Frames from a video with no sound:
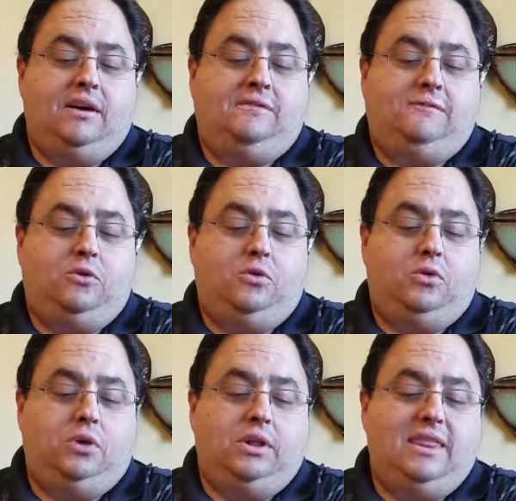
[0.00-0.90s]

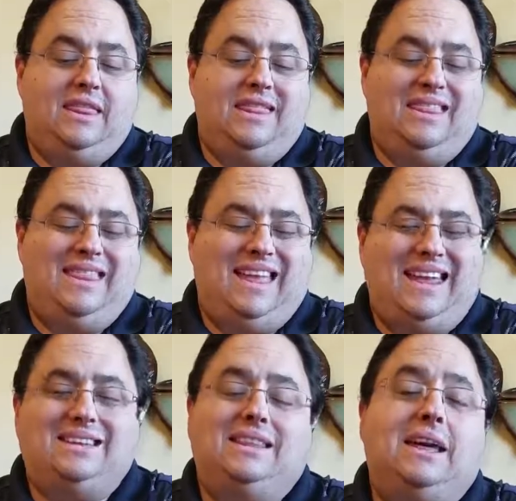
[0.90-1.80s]
for
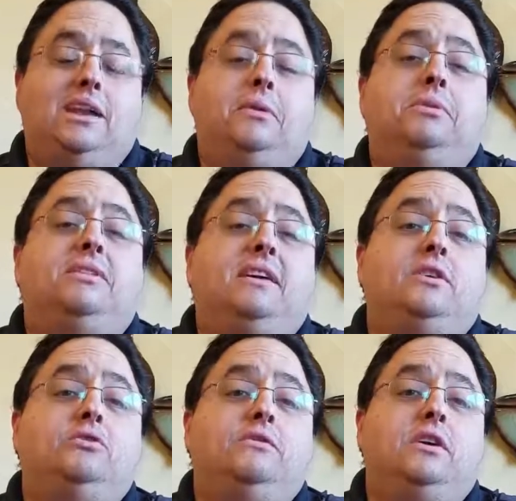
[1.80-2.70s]
hitting that number. Thank
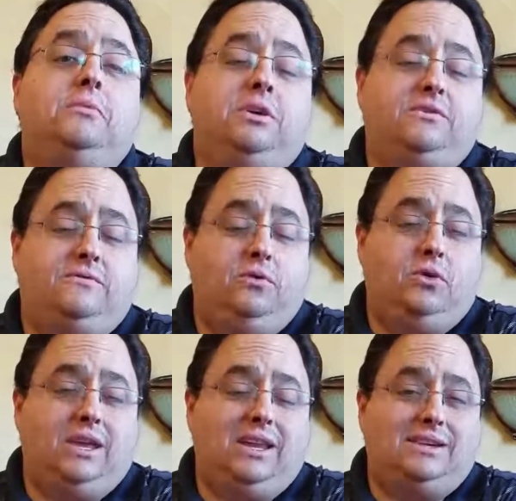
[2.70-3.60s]
you very much for
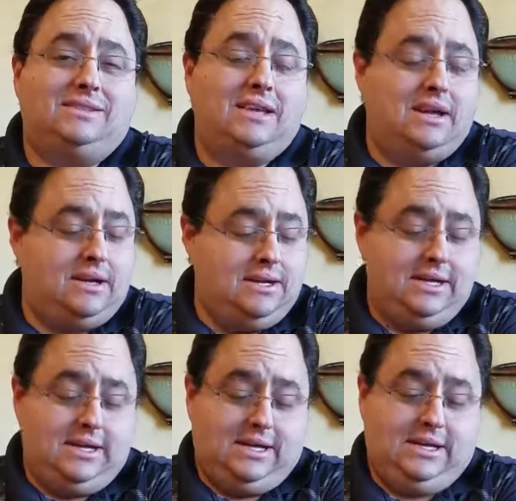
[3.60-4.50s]
getting us there,
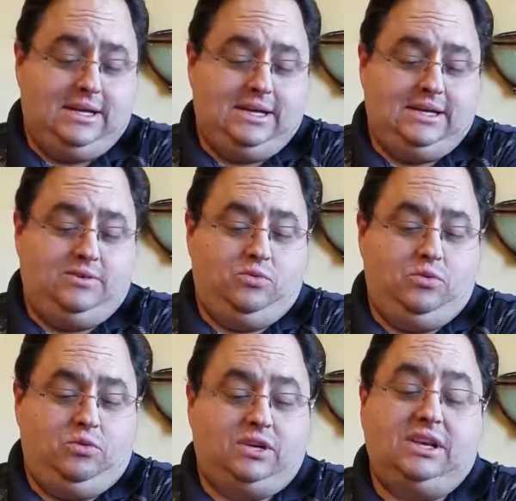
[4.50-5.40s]
and we
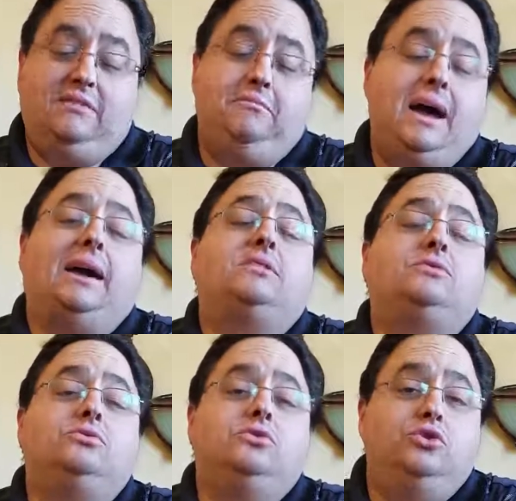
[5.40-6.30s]
want to give back
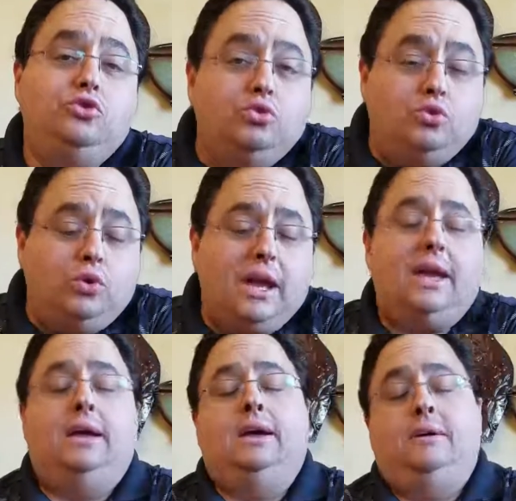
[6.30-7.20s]
to you
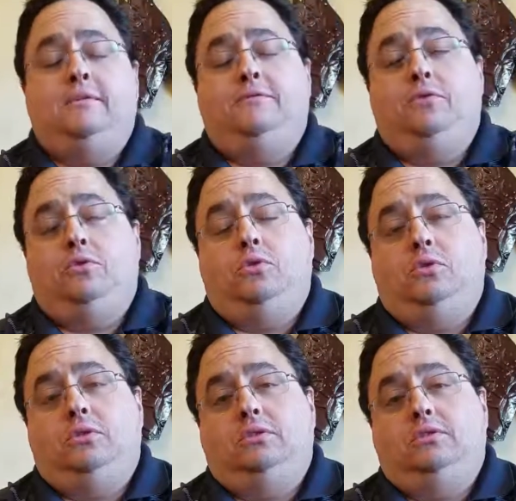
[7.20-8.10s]

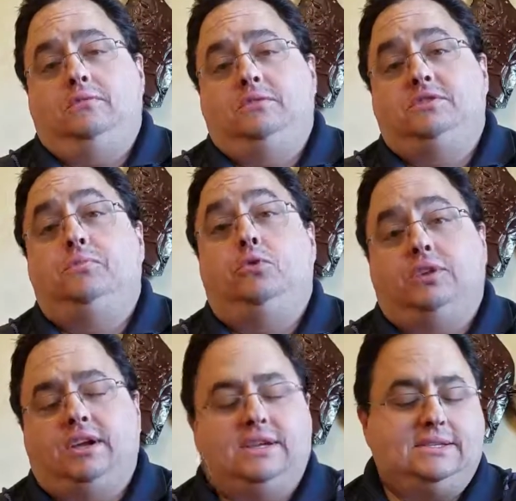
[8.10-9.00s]
for
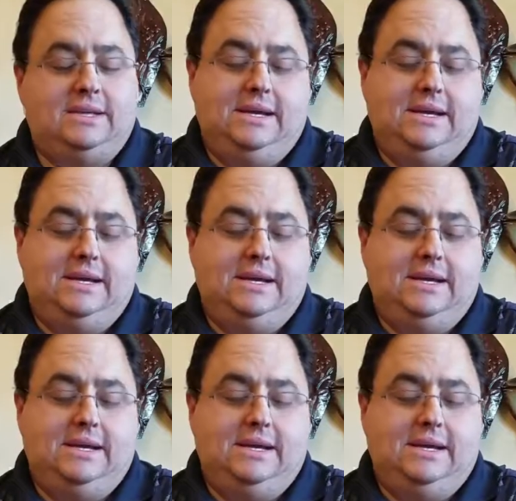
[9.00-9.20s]
supporting us.